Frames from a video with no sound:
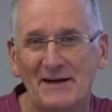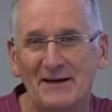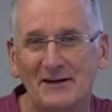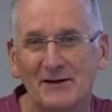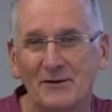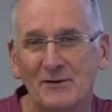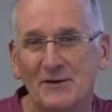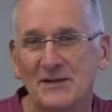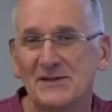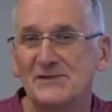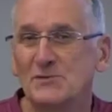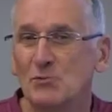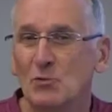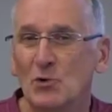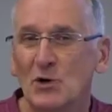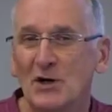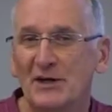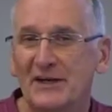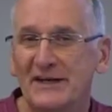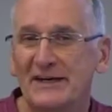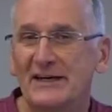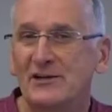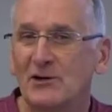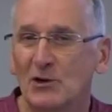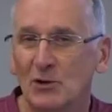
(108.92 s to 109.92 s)
you know, this
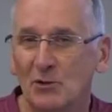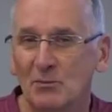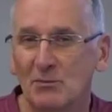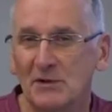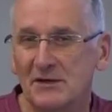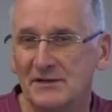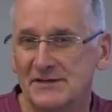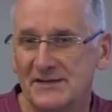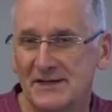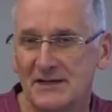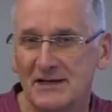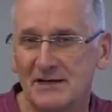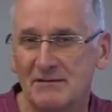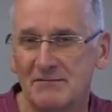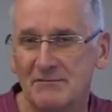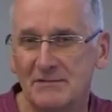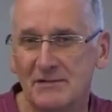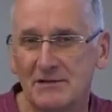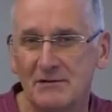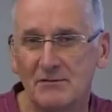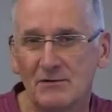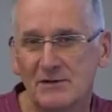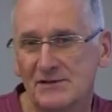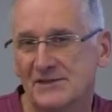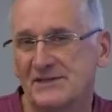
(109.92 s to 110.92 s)
word eco museum,
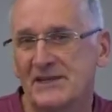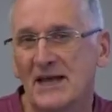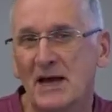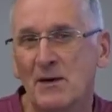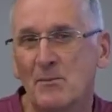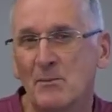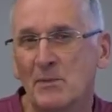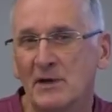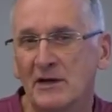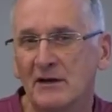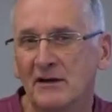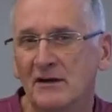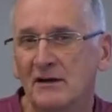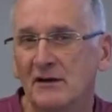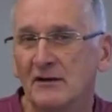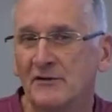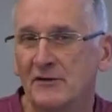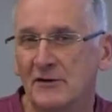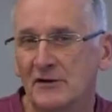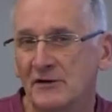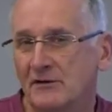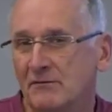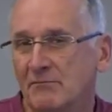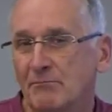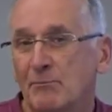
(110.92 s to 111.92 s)
you know, what's that mean?
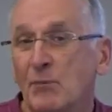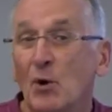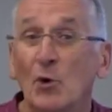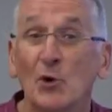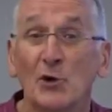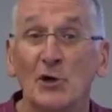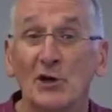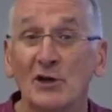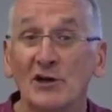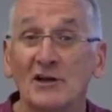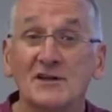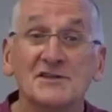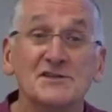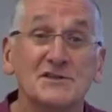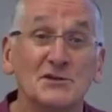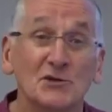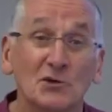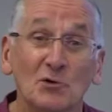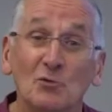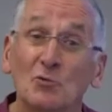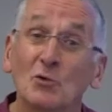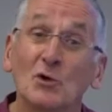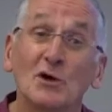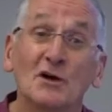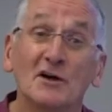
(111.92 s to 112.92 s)
Another pointless
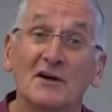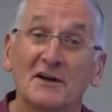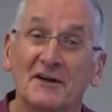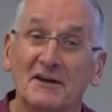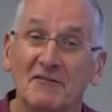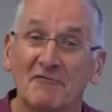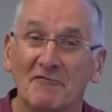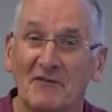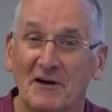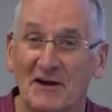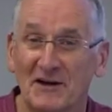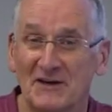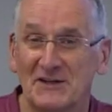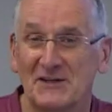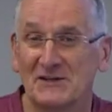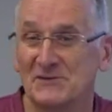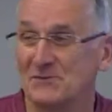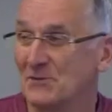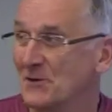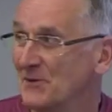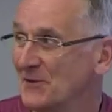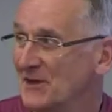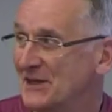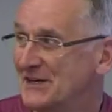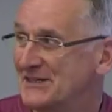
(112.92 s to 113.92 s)
new word, in fact,
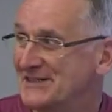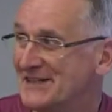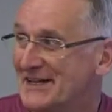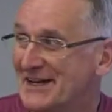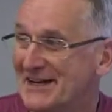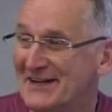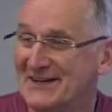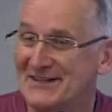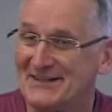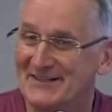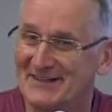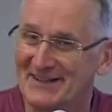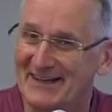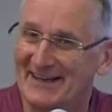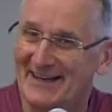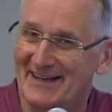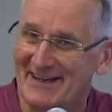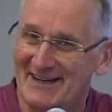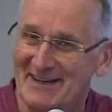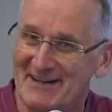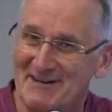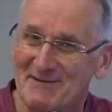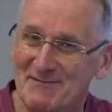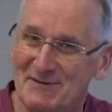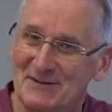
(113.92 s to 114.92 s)
is what they said,
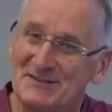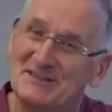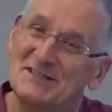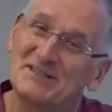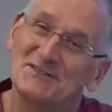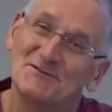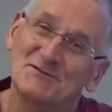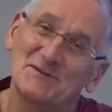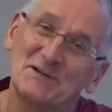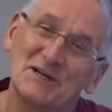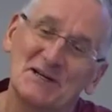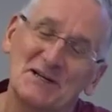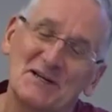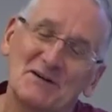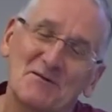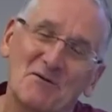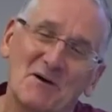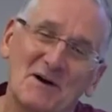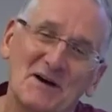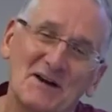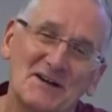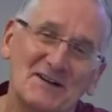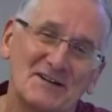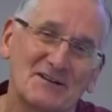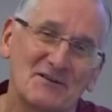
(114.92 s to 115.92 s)
which is really
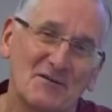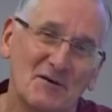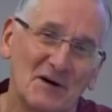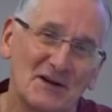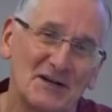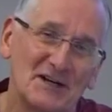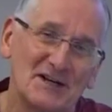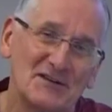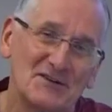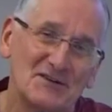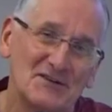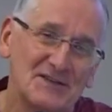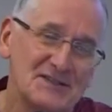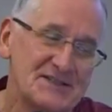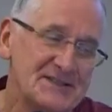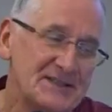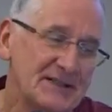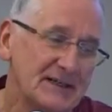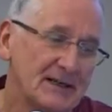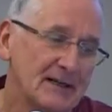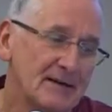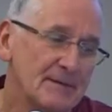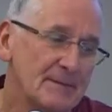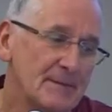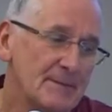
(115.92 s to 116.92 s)
quite, quite
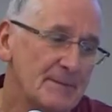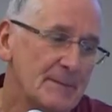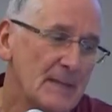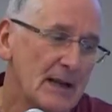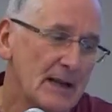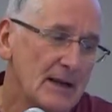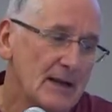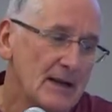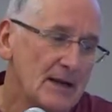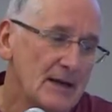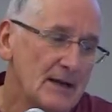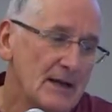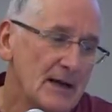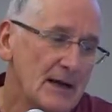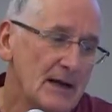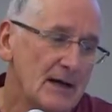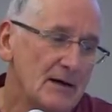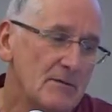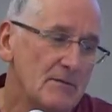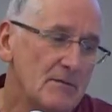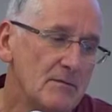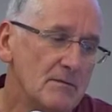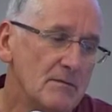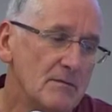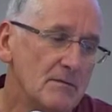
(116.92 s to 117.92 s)
interesting.
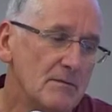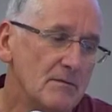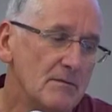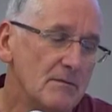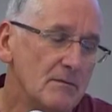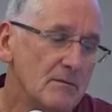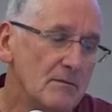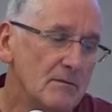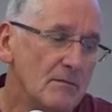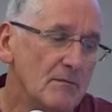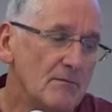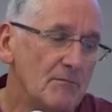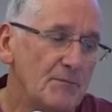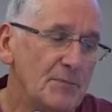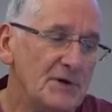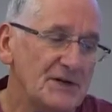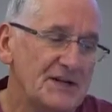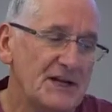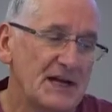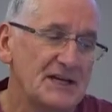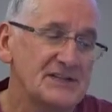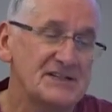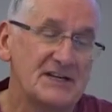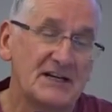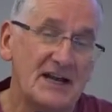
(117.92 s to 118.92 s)
Um, but
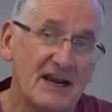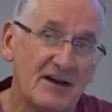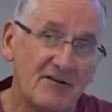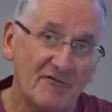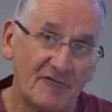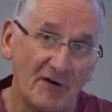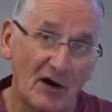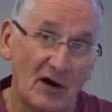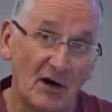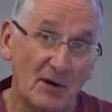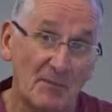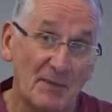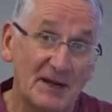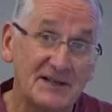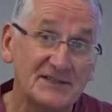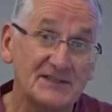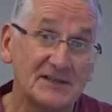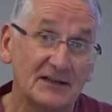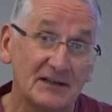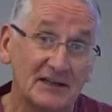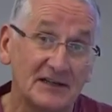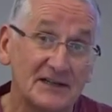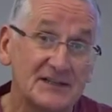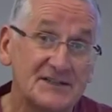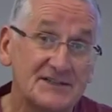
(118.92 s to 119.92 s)
as an
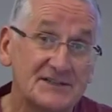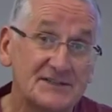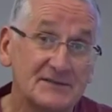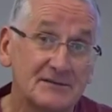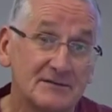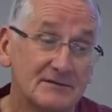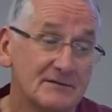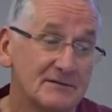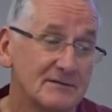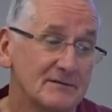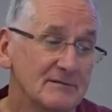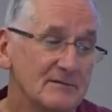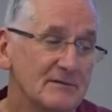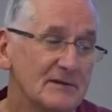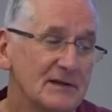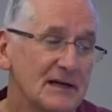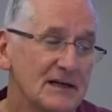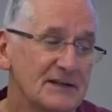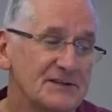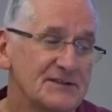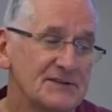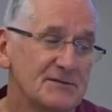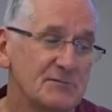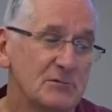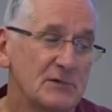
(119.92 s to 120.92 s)
environmentalist,
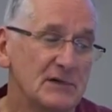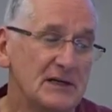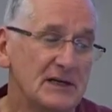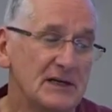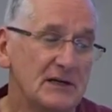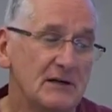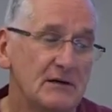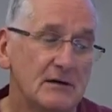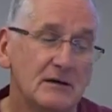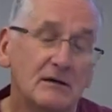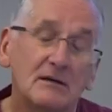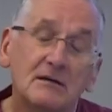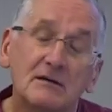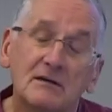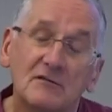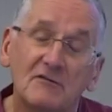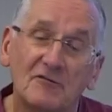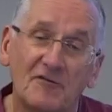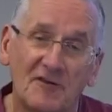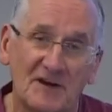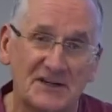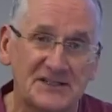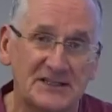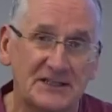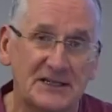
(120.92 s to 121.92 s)
it's really
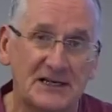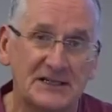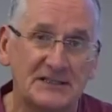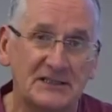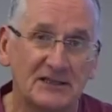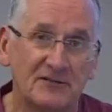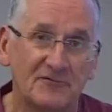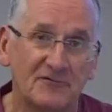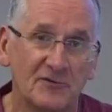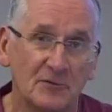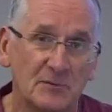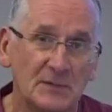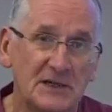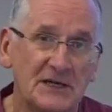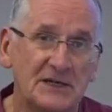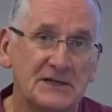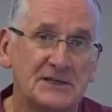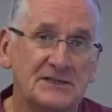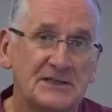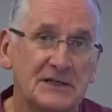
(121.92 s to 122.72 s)
fascinating for me to